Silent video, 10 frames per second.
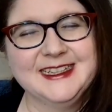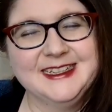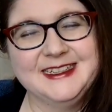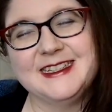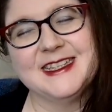
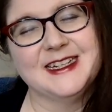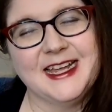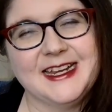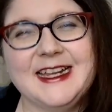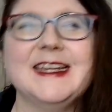which is
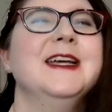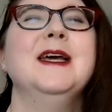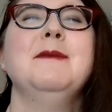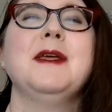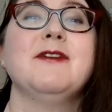unlikely,
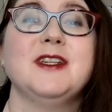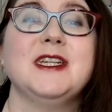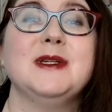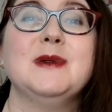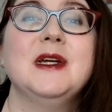but if I
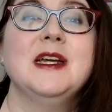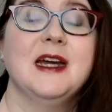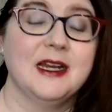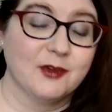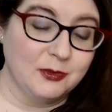do
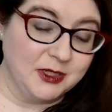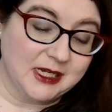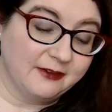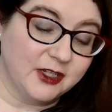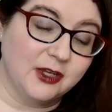and I've got money
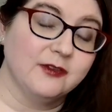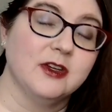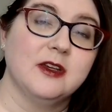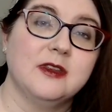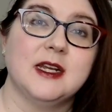left
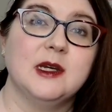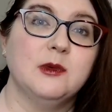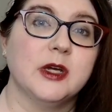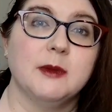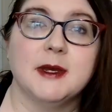over, then it
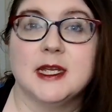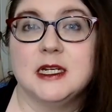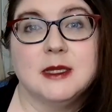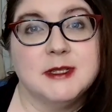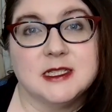will go back
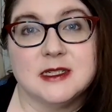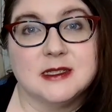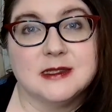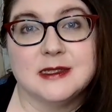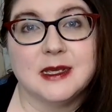into the
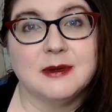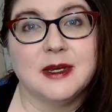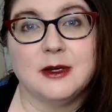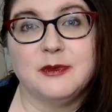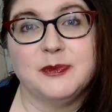business.
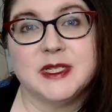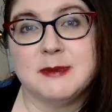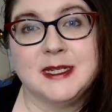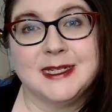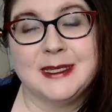I'll be
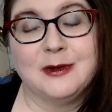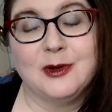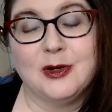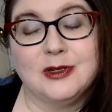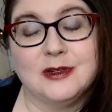spending it
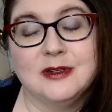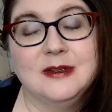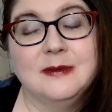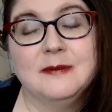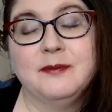on
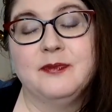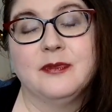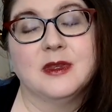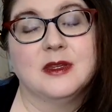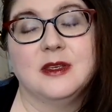
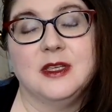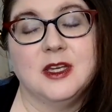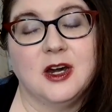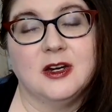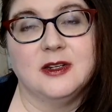
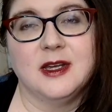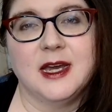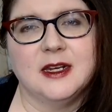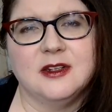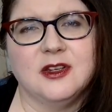yarn
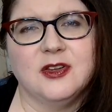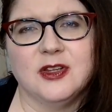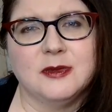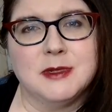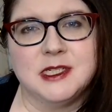and
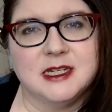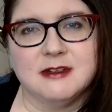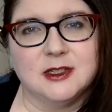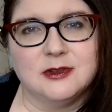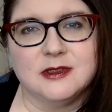other
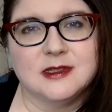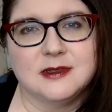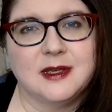materials